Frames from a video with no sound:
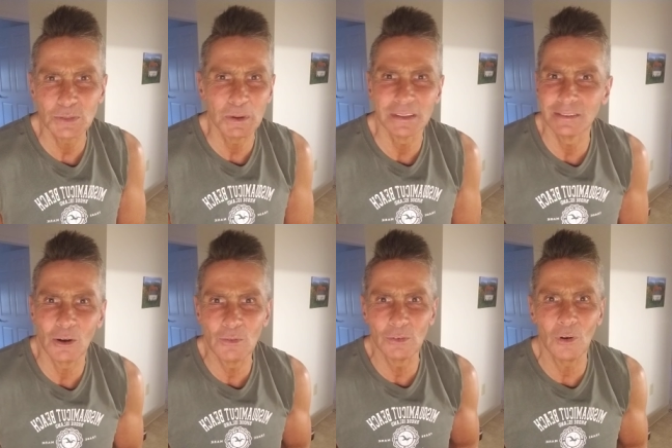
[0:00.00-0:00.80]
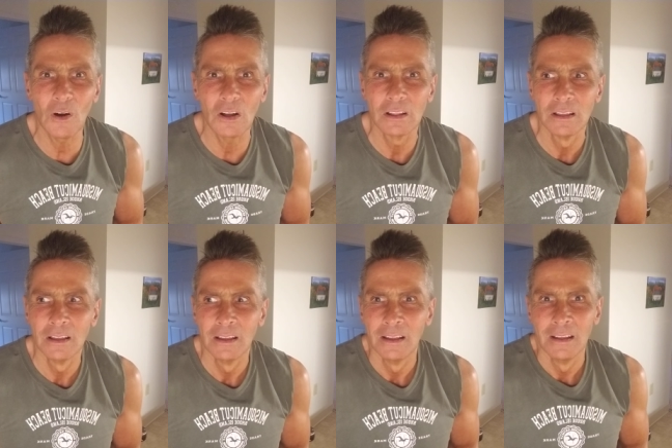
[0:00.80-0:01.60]
But overall,
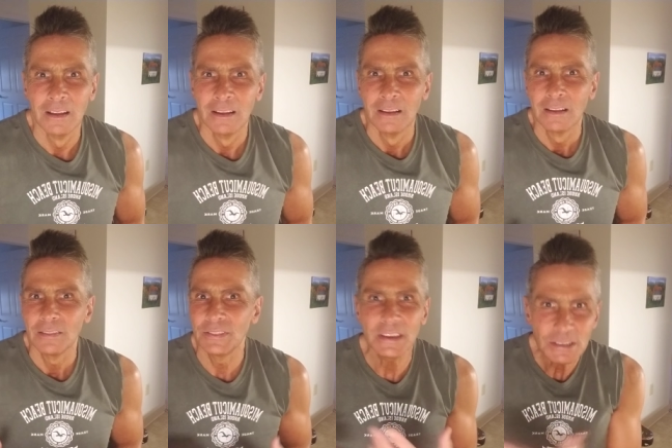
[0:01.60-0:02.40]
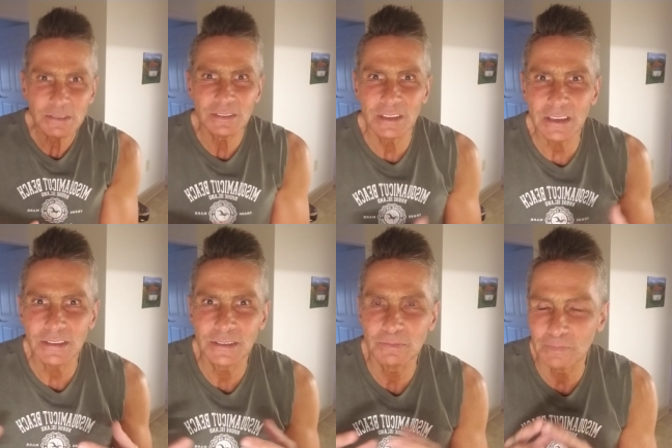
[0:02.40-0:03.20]
this
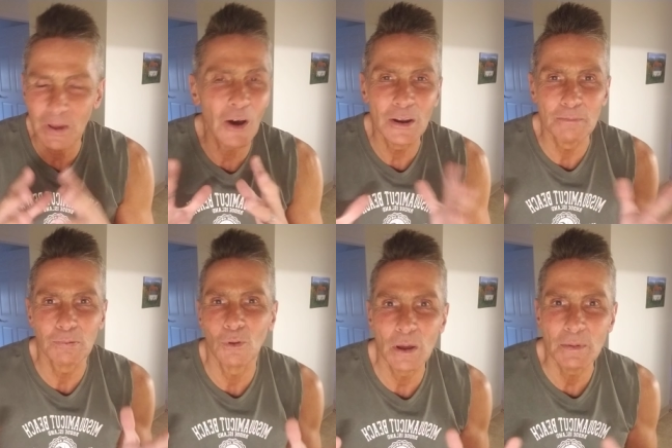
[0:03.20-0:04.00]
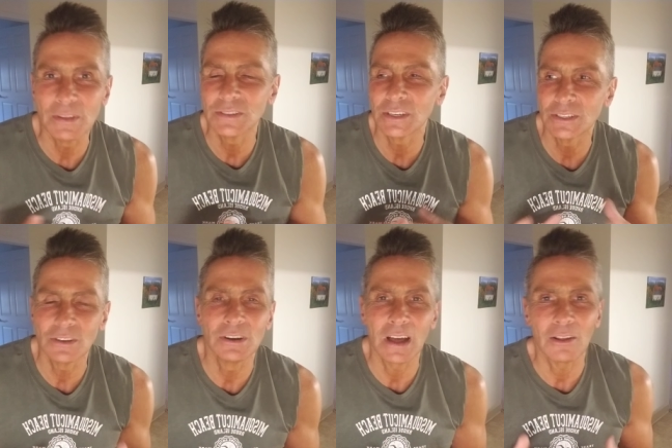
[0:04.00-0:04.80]
this unemployment, the
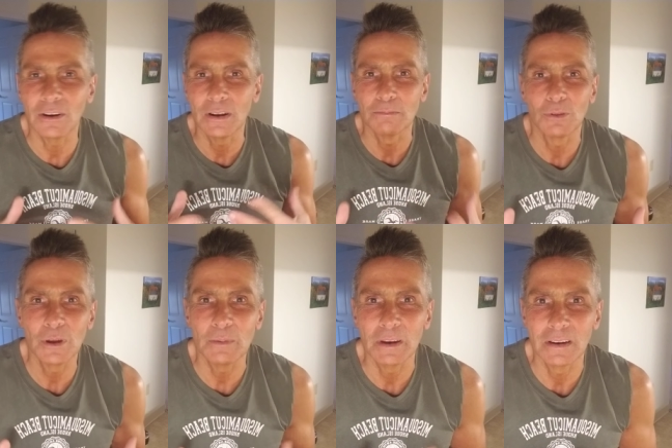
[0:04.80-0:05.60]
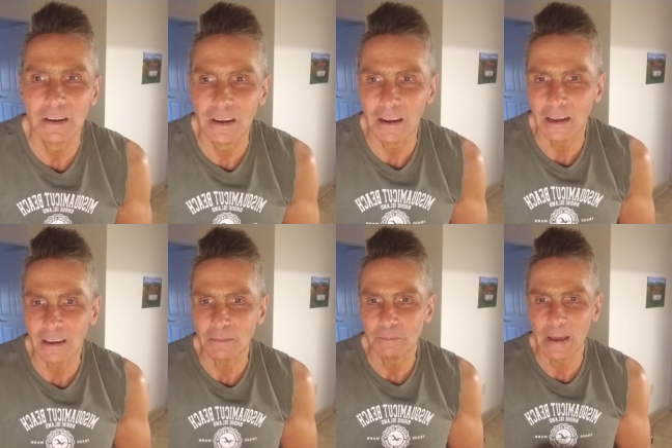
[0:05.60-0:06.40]
$600 unemployment
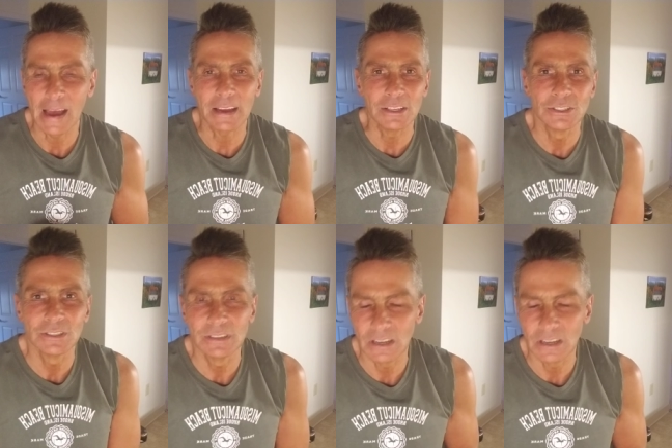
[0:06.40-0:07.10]
uh, package,